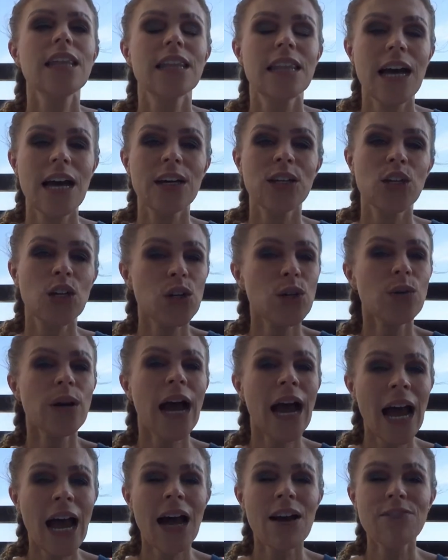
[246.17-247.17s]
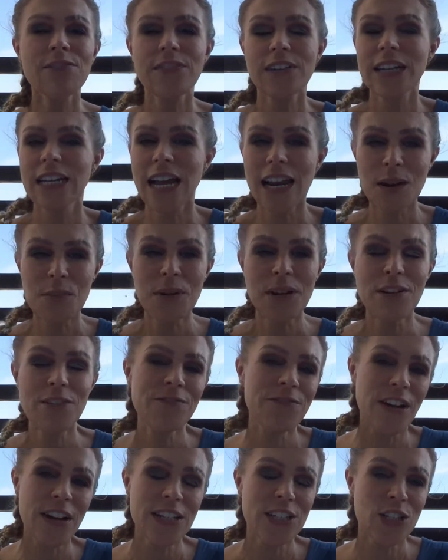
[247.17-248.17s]
that you have an element of
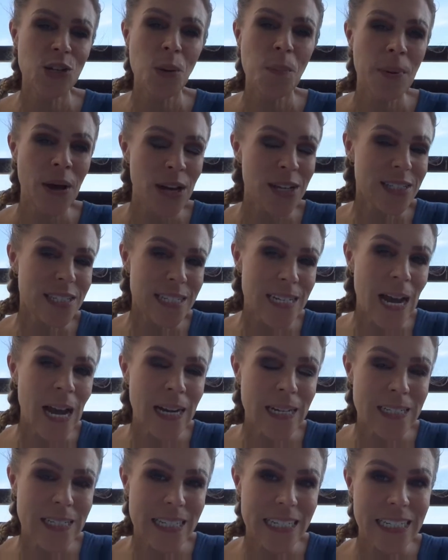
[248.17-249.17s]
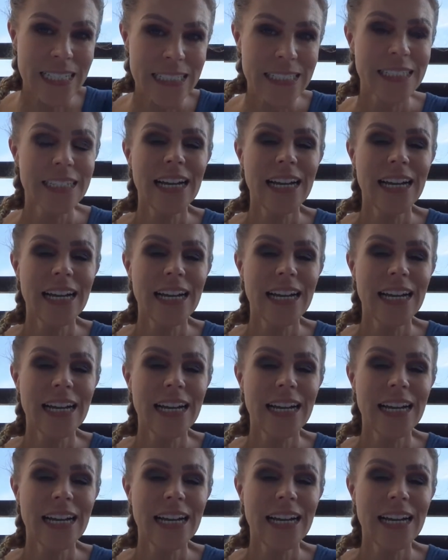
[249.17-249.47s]
fun to your personality.